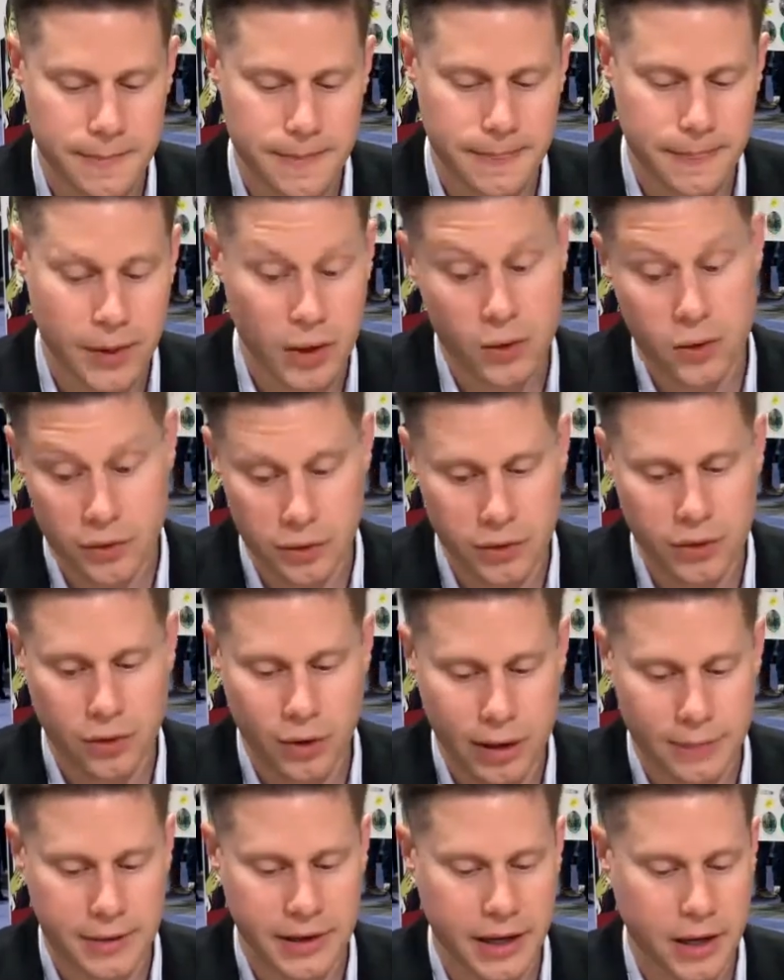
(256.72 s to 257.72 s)
those are the two
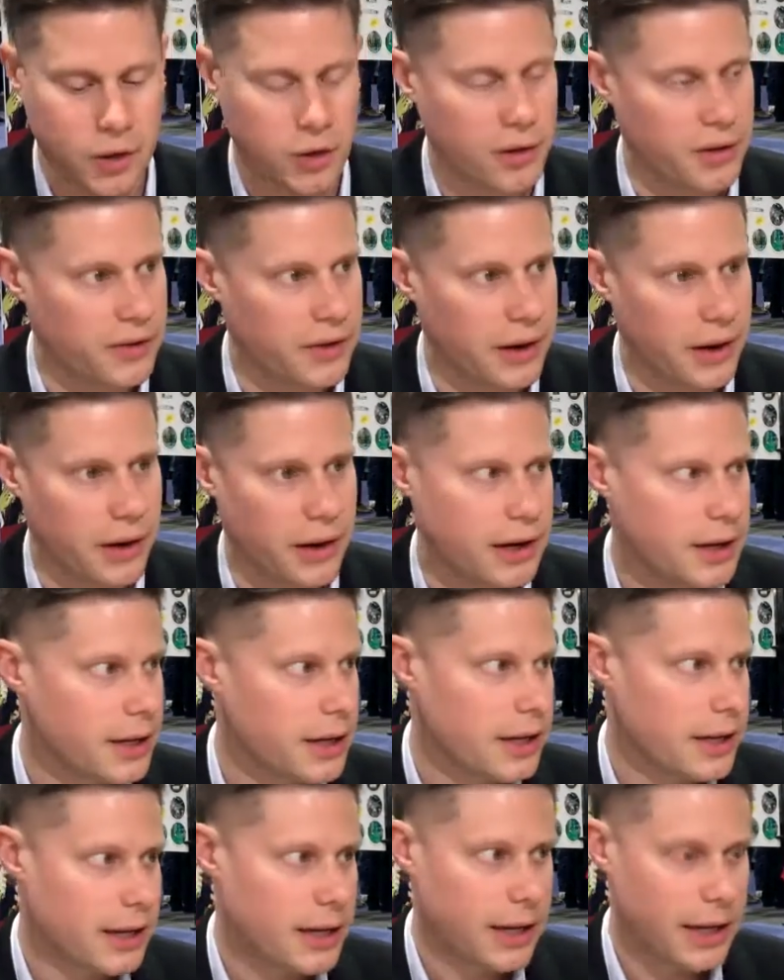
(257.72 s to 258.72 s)
applications there.
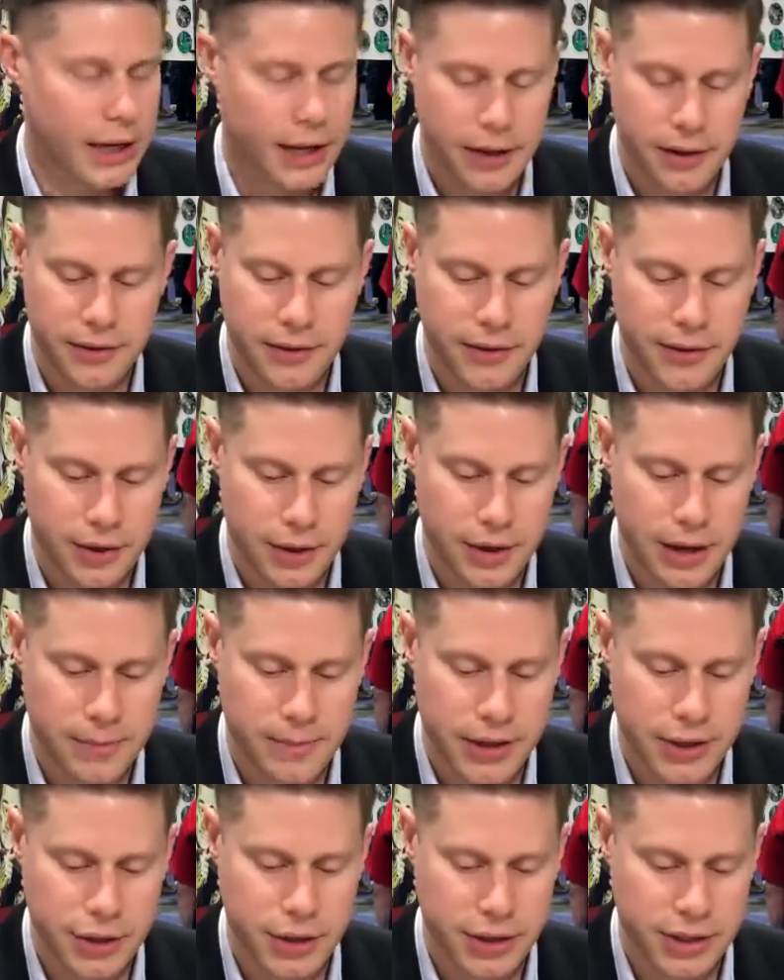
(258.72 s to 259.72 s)
The third I'd
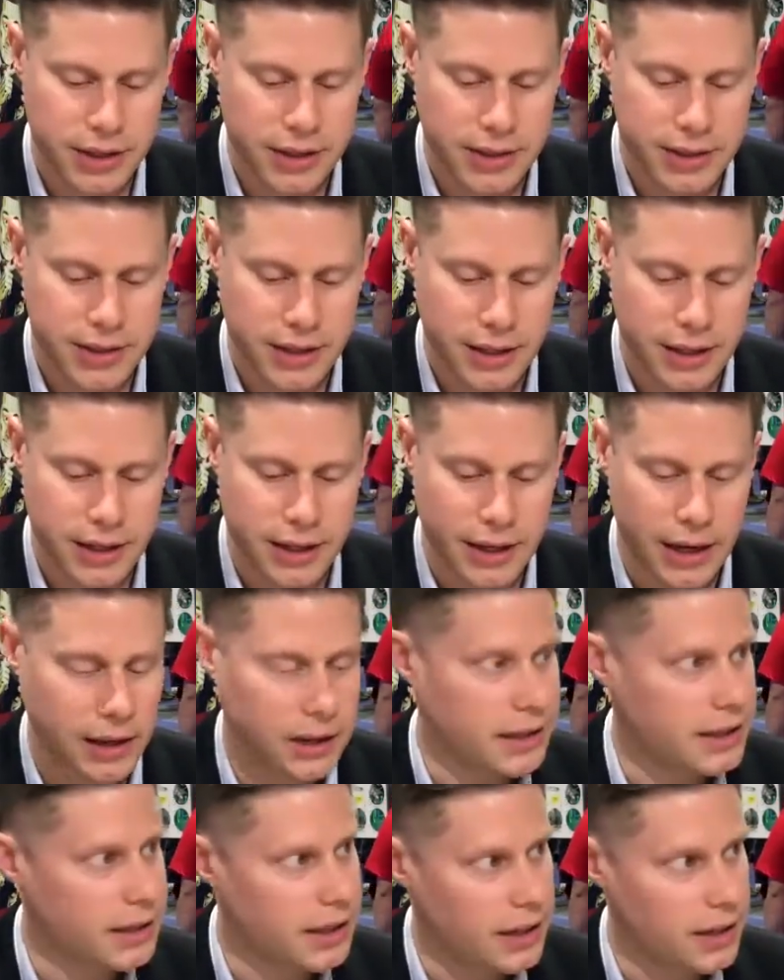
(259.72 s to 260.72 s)
mention is
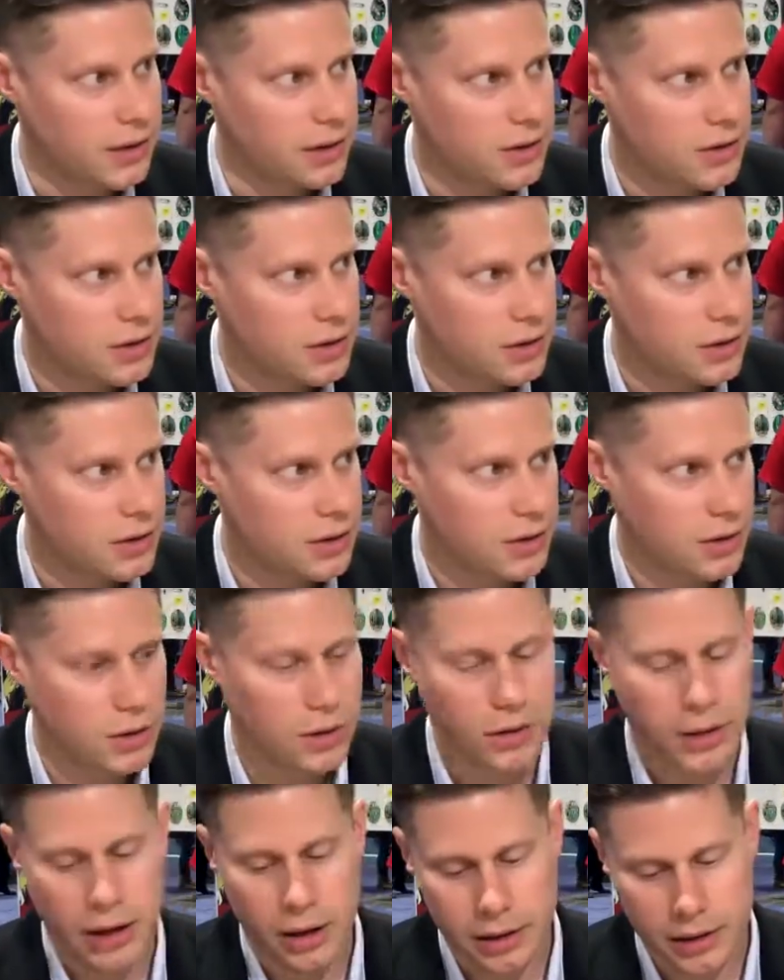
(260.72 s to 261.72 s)
LEDs.
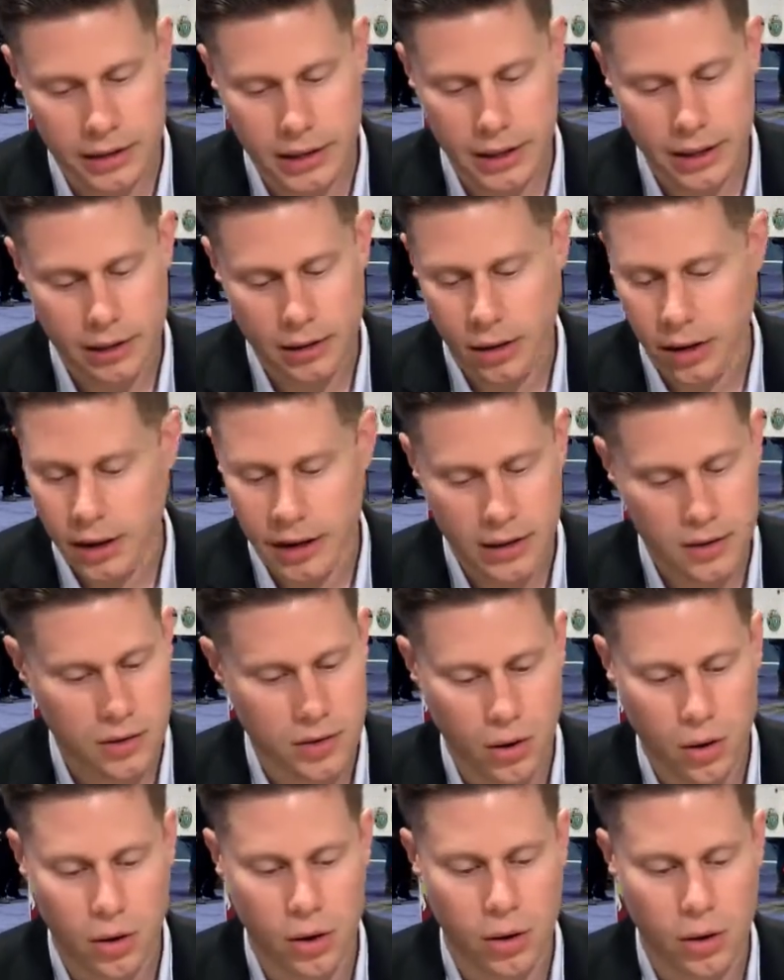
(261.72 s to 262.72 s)
So LED lights
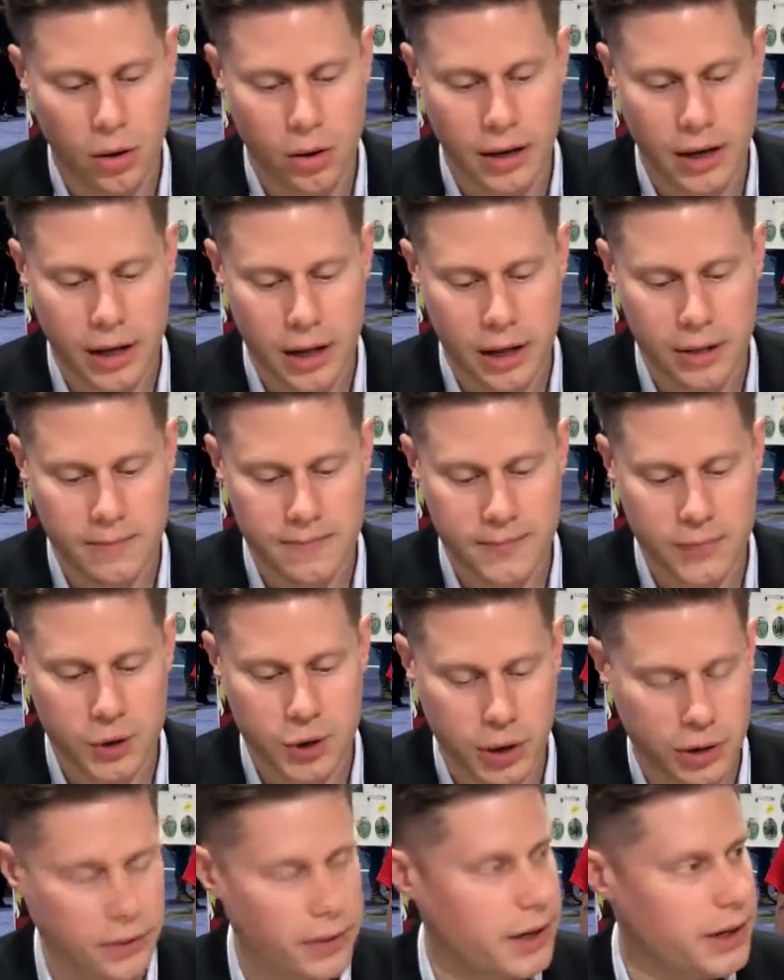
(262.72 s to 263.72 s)
all
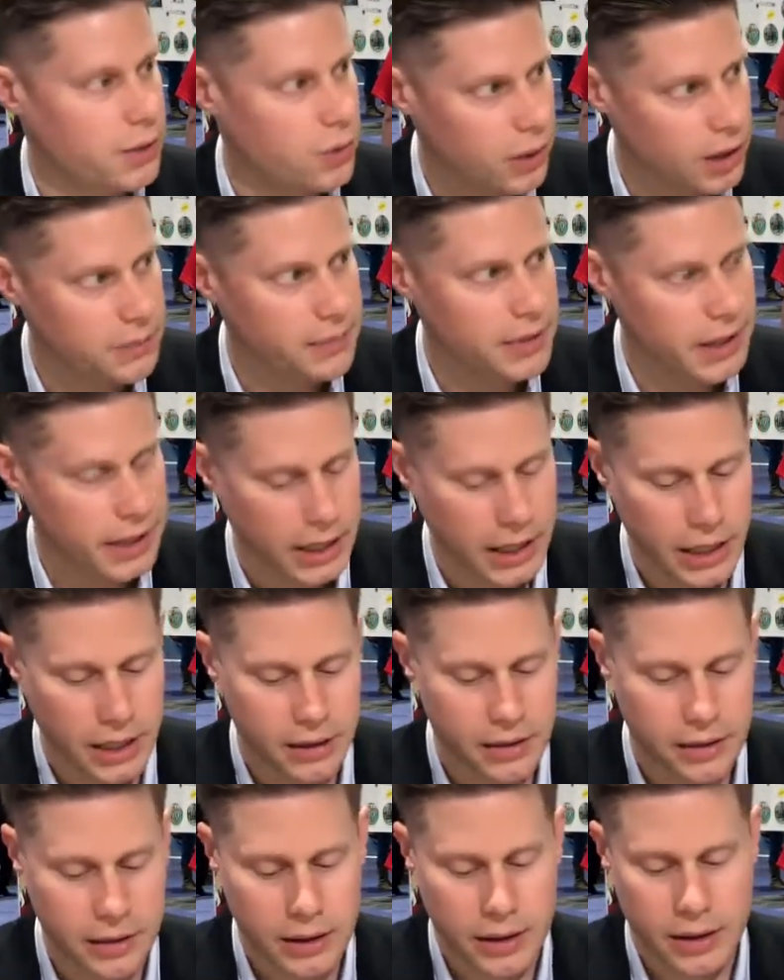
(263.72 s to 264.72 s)
generate quite a bit of
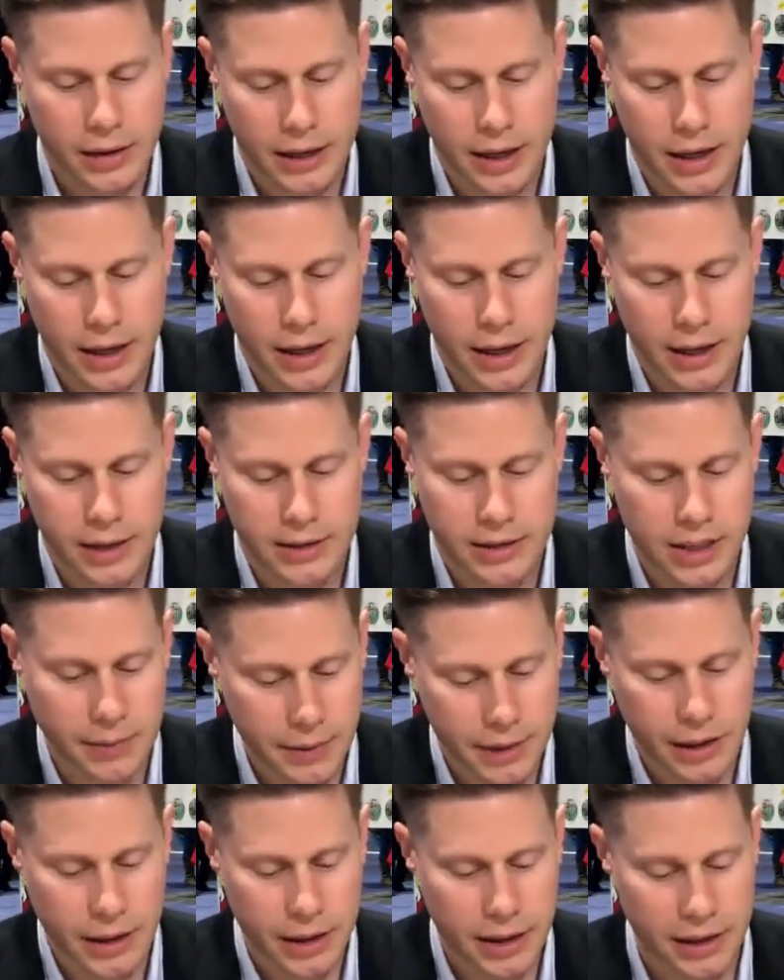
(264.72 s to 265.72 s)
heat, and
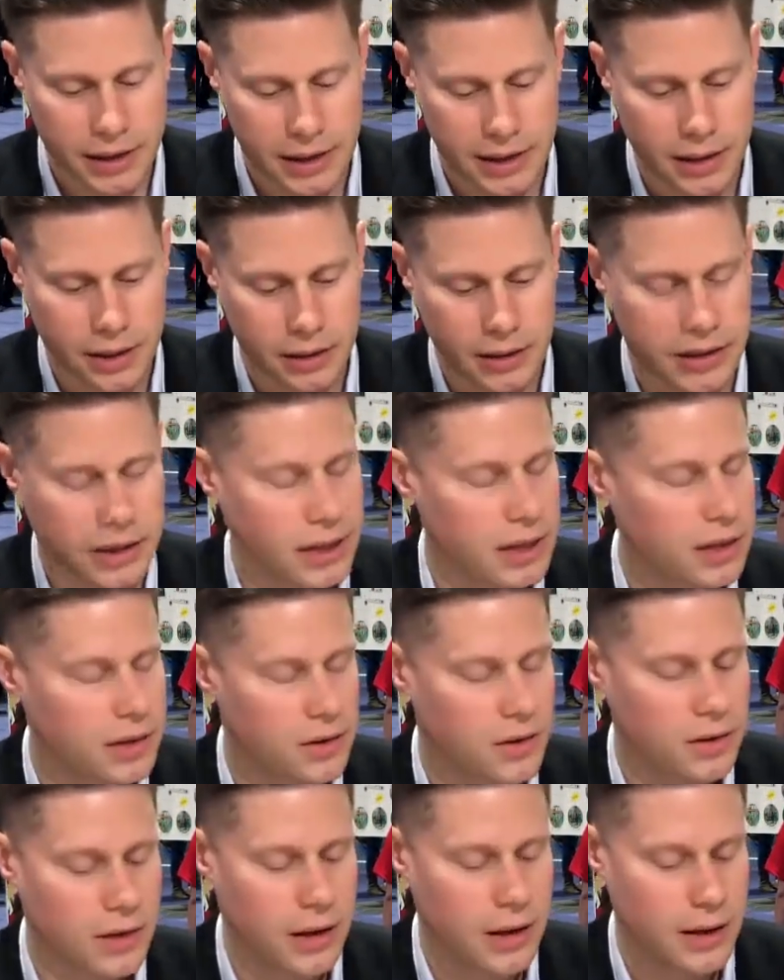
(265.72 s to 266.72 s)
typically in LEDs